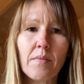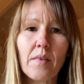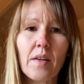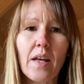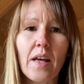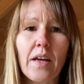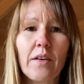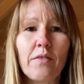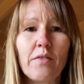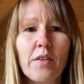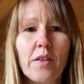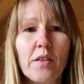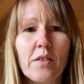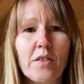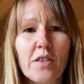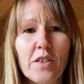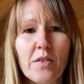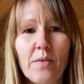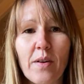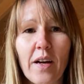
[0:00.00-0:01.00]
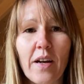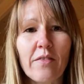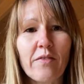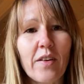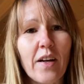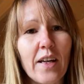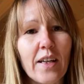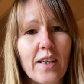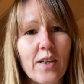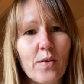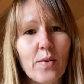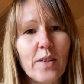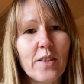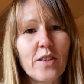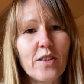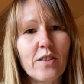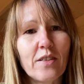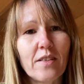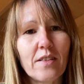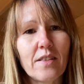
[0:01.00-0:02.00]
If you do have any
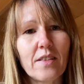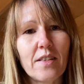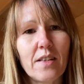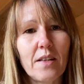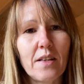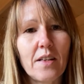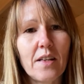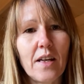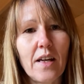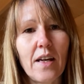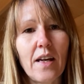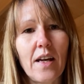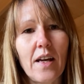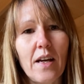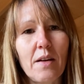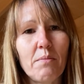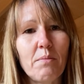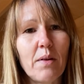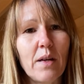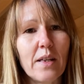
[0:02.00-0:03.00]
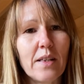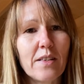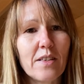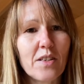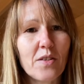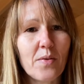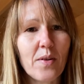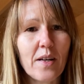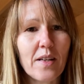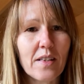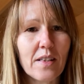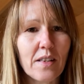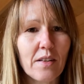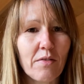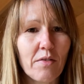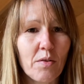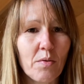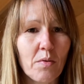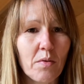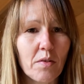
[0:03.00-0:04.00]
questions, then please do ask. If
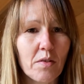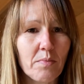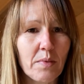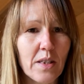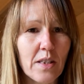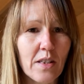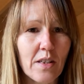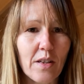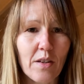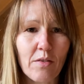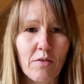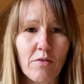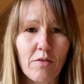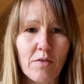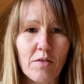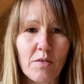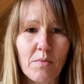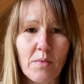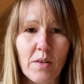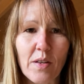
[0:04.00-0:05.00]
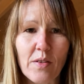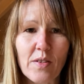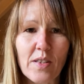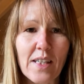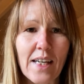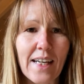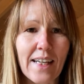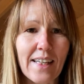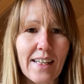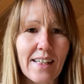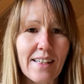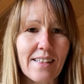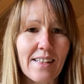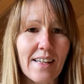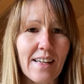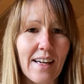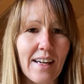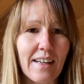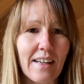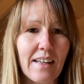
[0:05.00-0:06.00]
you want me to go through some of those techniques
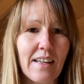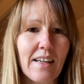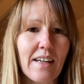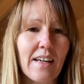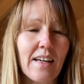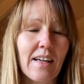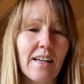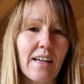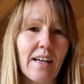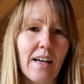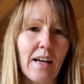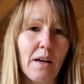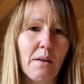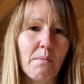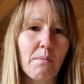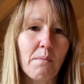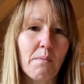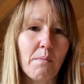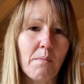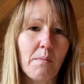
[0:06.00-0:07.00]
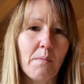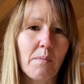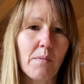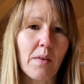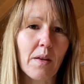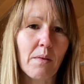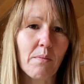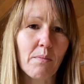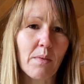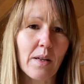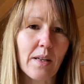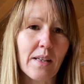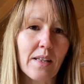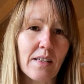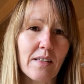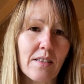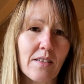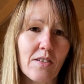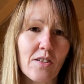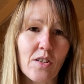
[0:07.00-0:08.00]
again, then
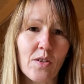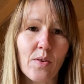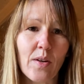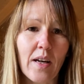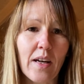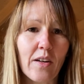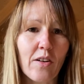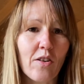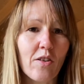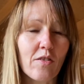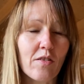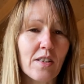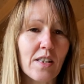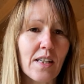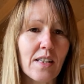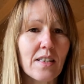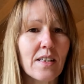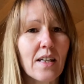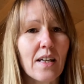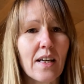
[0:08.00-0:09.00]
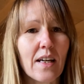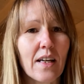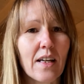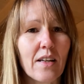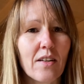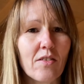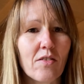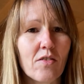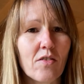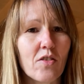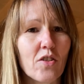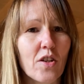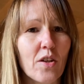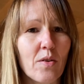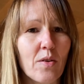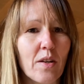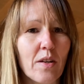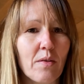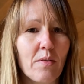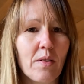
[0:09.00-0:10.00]
please do get in contact and I can show
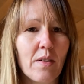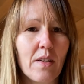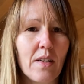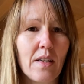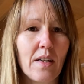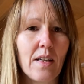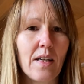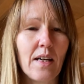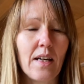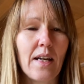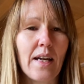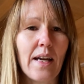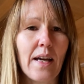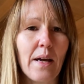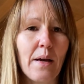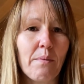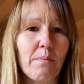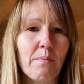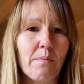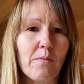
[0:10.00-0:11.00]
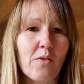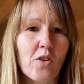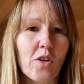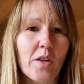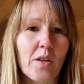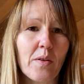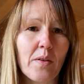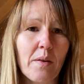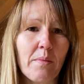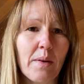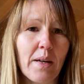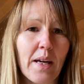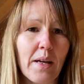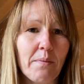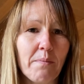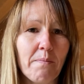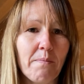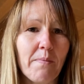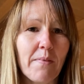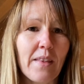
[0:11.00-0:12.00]
you them again.
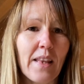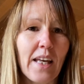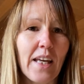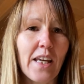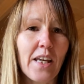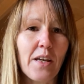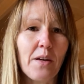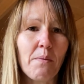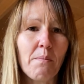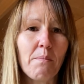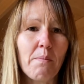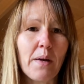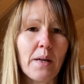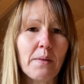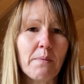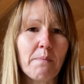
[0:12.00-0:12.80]
Thank you, bye.